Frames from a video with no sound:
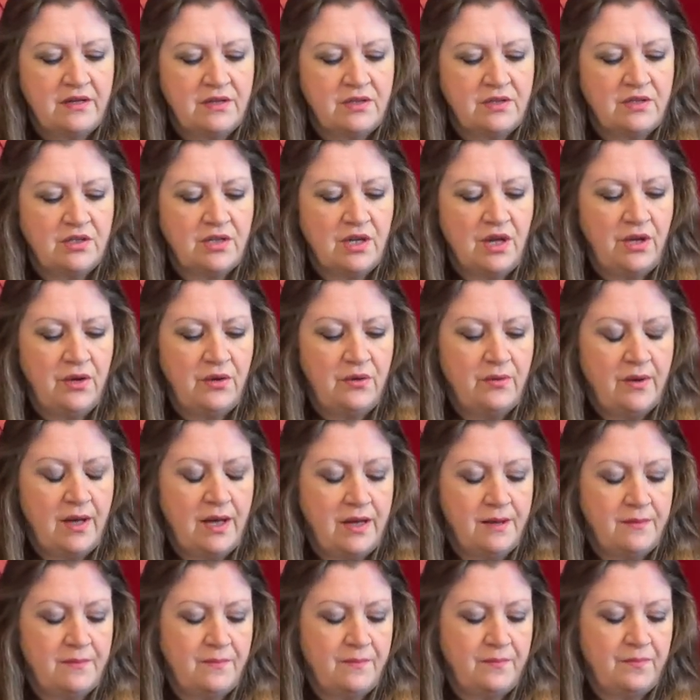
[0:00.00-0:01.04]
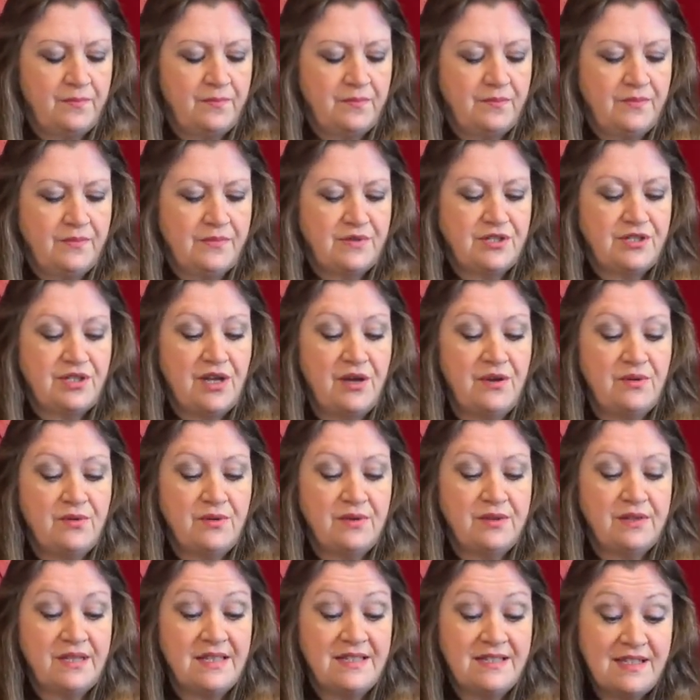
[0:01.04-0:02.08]
So so
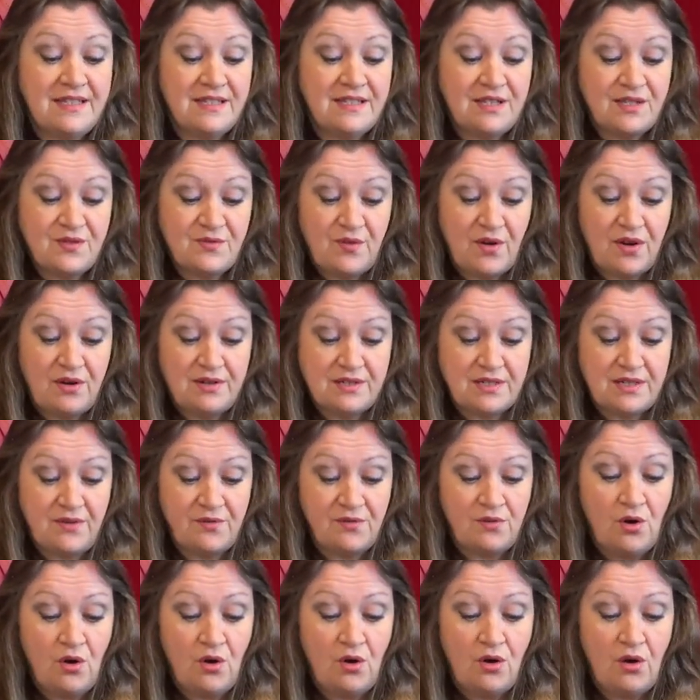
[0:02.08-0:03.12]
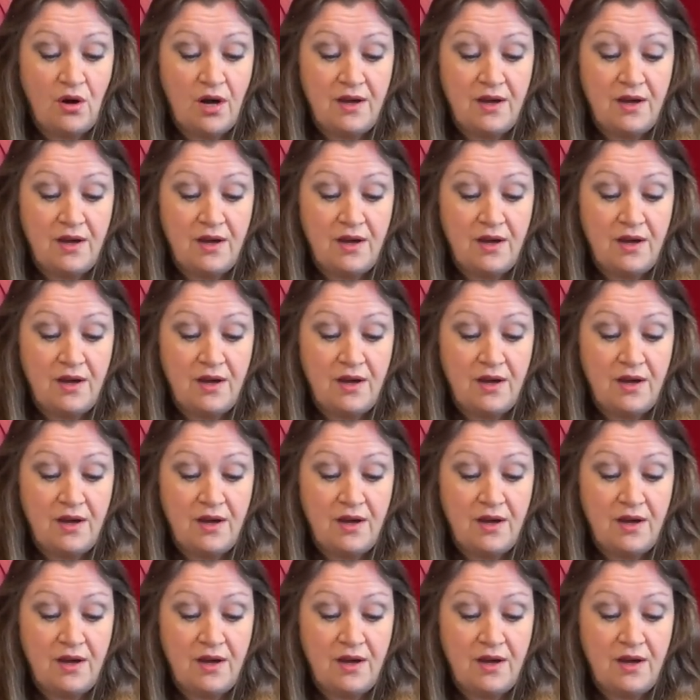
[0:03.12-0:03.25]
this is as far as I've got.